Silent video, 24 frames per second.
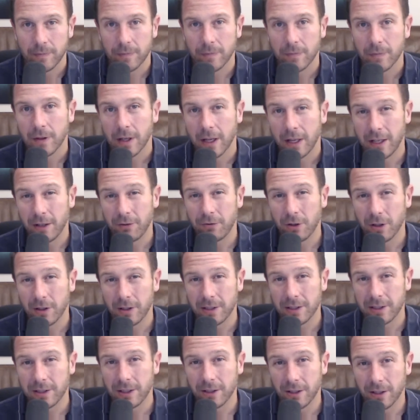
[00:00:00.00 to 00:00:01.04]
And if you're
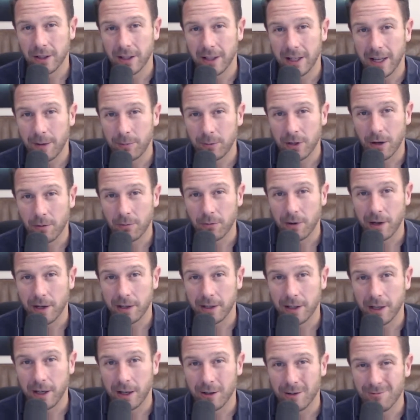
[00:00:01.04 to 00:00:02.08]
listening on a laptop right
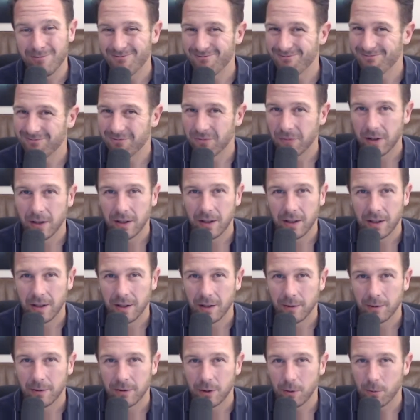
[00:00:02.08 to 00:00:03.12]
now,
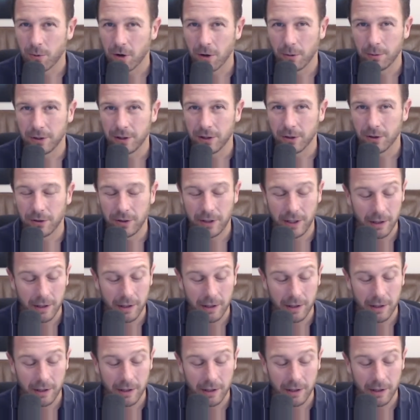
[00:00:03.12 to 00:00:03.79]
you probably don't hear